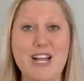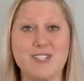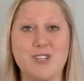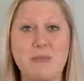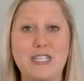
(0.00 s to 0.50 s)

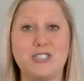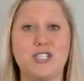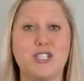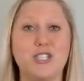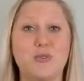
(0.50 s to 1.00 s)
So make
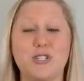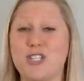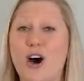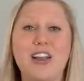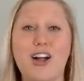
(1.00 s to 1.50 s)
sure you are
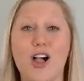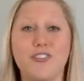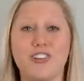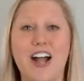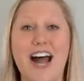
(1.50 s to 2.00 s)
dotting all
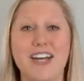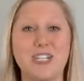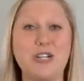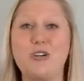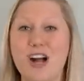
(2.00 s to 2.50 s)
of your I's
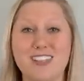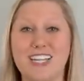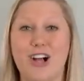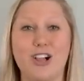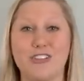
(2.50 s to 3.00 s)
and
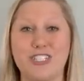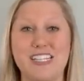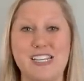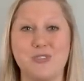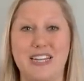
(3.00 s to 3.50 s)
crossing all of your
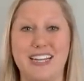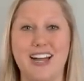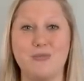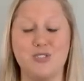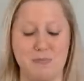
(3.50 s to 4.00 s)
T's when it
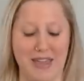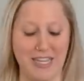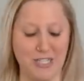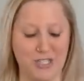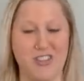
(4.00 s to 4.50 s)
comes to
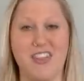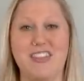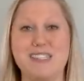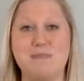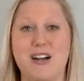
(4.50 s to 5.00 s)
making sure that
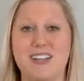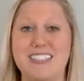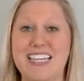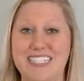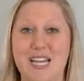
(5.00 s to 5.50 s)
these
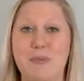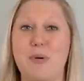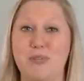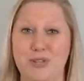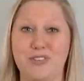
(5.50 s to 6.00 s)
mugs end
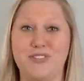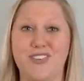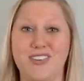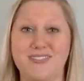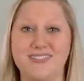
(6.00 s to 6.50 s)
up
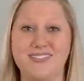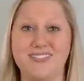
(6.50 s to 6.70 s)
beautiful.